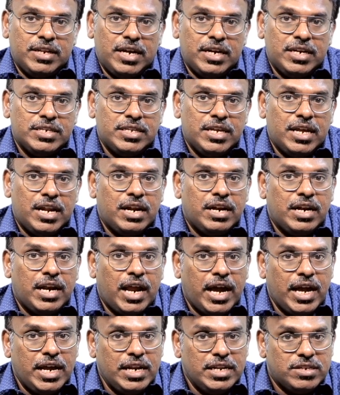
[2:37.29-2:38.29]
That is, there are
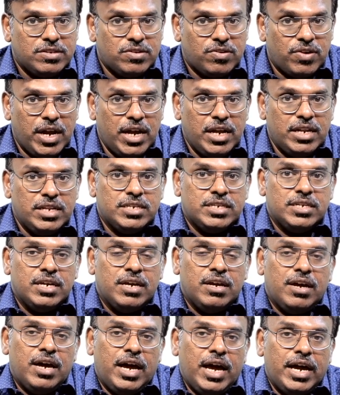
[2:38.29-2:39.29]
9 strains
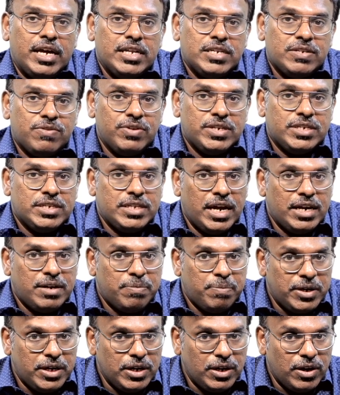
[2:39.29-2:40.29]
against which
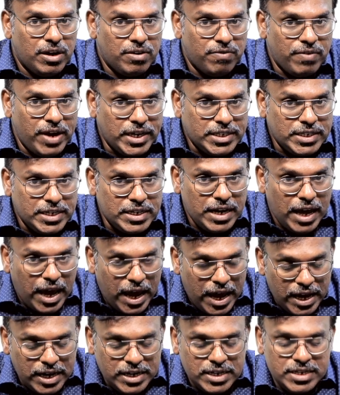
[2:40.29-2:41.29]
that particular vaccine
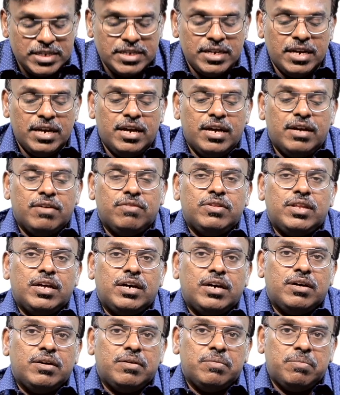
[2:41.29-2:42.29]
acts.
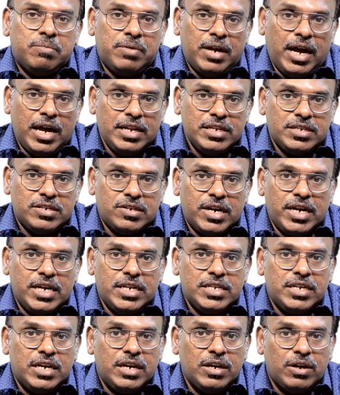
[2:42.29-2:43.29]
The 9
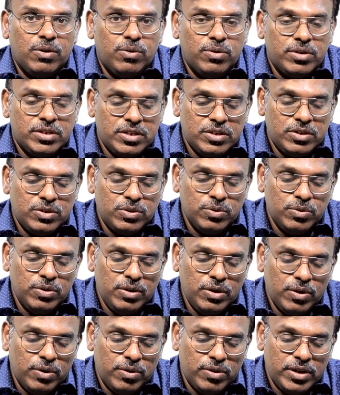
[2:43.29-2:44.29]
strains includes 2
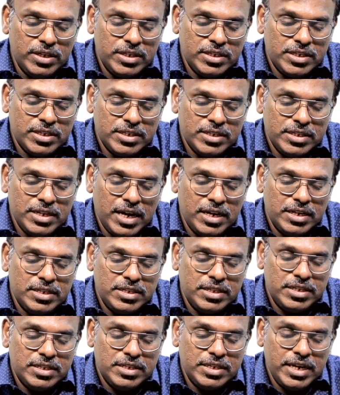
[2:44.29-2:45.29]
low risks, that
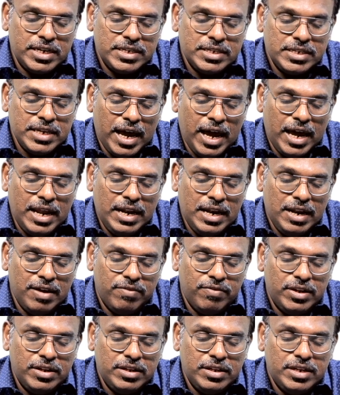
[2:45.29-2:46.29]
is 6 and
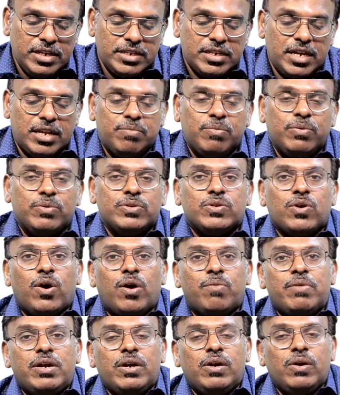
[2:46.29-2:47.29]
11. These are the most
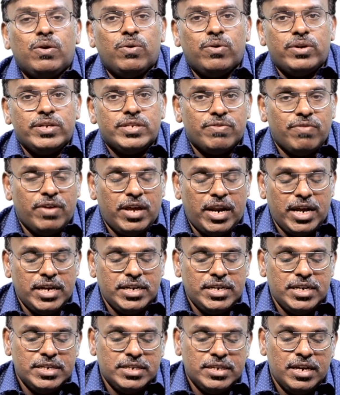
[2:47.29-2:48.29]
common low risk
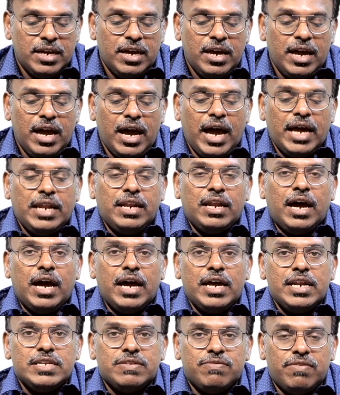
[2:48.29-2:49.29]
varieties, and the
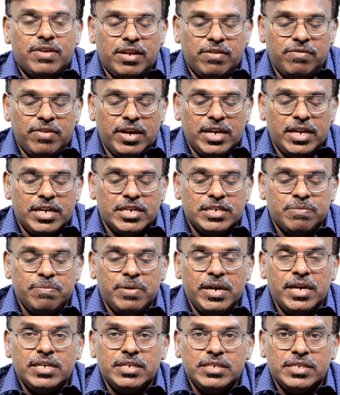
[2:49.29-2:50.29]
high risk variants
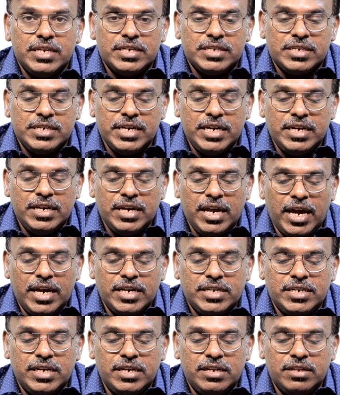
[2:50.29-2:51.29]
being 16,
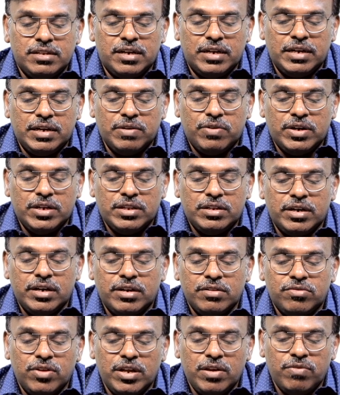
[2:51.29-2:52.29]
18, 31,
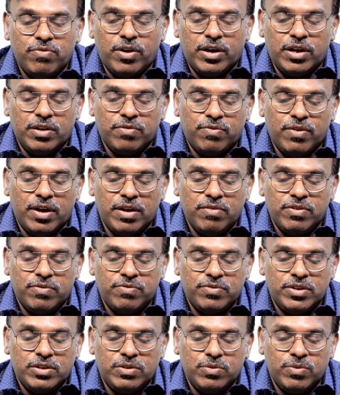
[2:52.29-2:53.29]
33, 45,
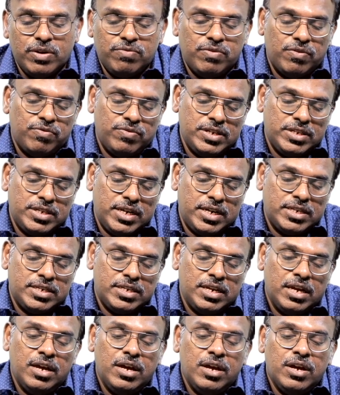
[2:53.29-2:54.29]
52, and 56.